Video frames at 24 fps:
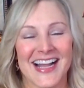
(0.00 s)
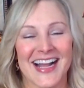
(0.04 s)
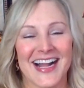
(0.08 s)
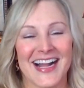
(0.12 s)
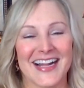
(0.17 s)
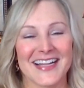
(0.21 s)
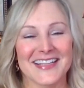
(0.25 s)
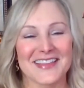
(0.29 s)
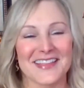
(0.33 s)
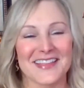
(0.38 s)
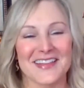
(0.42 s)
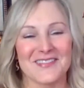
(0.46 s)

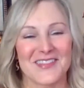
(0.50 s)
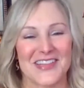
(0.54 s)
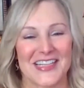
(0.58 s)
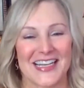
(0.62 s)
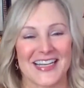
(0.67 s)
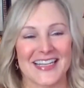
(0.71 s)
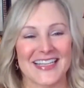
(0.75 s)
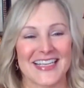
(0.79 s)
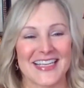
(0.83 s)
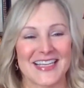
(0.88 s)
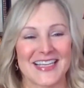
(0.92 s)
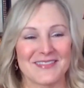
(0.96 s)
I love it.
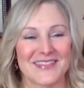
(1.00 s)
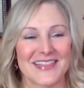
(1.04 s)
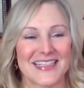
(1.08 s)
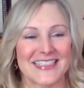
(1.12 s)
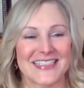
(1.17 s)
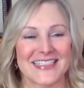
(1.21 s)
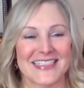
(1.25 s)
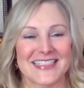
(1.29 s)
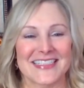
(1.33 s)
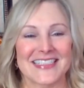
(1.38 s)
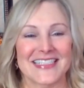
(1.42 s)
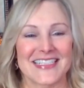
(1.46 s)
I can't
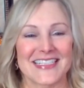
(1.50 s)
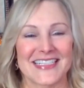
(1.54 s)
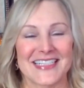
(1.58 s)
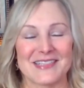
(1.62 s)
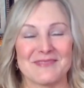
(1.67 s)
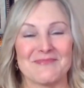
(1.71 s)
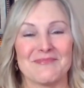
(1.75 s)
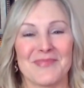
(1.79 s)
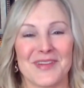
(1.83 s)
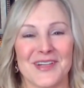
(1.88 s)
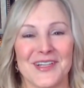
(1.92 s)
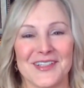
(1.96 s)
wait to see it
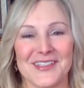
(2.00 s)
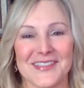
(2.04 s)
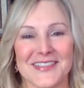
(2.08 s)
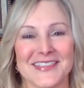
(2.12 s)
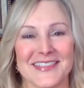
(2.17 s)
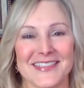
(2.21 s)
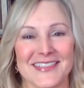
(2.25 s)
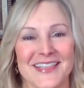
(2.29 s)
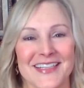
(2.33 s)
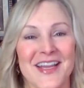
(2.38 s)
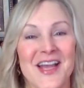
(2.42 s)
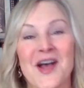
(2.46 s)
in
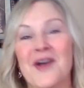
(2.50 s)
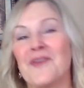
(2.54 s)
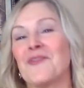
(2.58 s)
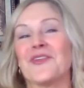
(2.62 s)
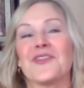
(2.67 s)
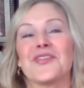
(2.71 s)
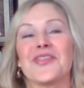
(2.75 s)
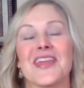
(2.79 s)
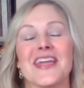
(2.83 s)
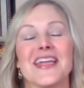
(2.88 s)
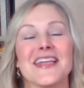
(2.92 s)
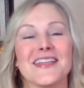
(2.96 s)
person.
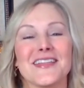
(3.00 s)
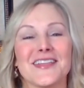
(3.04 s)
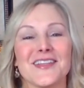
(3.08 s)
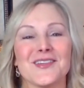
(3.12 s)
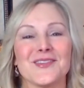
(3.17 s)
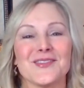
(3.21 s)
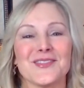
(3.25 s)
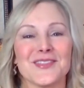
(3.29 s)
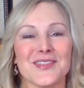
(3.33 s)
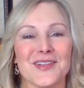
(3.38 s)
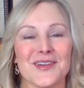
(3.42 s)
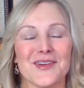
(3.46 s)
Well, thank
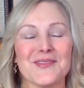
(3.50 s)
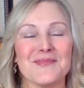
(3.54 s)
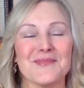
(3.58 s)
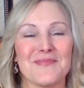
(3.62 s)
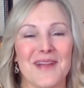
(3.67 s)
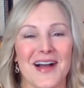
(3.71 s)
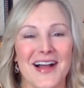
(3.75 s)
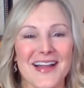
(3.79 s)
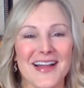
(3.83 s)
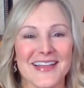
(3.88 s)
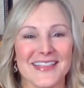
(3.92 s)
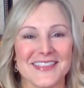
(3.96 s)
you so
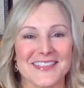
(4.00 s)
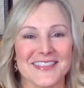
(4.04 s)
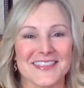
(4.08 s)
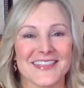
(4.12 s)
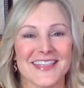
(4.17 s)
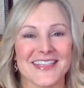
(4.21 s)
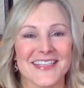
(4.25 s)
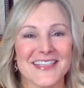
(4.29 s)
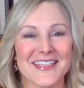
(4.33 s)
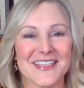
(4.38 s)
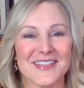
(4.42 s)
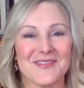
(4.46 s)
much.
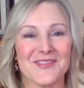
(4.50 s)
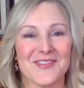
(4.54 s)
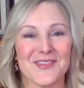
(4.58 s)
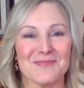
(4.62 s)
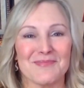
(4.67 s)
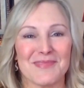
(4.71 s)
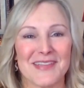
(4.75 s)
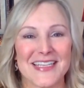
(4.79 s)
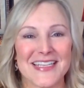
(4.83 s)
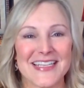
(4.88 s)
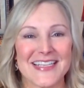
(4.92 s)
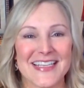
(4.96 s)
Thank you for
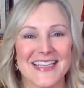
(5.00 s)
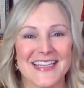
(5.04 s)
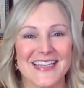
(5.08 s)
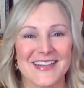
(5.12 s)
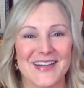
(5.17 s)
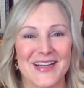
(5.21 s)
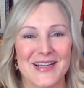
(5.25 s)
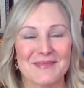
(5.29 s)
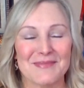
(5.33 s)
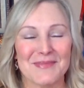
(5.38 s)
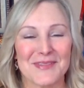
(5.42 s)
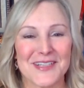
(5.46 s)
being
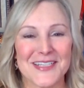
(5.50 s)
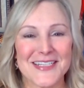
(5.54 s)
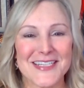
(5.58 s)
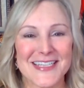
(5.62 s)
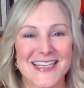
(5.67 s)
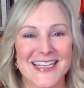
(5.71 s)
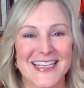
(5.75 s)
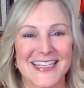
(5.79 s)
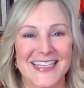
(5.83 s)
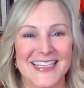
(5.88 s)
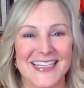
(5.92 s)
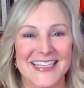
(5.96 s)
here. I
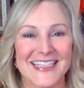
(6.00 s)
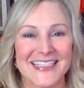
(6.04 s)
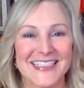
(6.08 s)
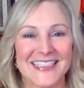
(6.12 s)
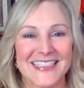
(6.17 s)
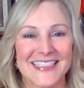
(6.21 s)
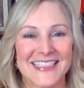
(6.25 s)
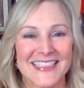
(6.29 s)
appreciate it.